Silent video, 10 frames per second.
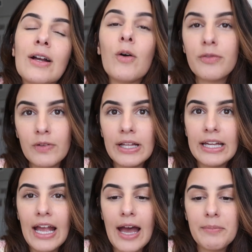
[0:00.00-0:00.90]

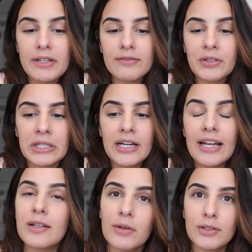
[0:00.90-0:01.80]
hopefully happen for
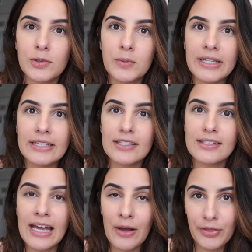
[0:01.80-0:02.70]
anyone who
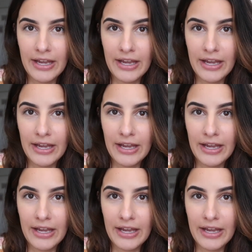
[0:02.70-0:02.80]
is out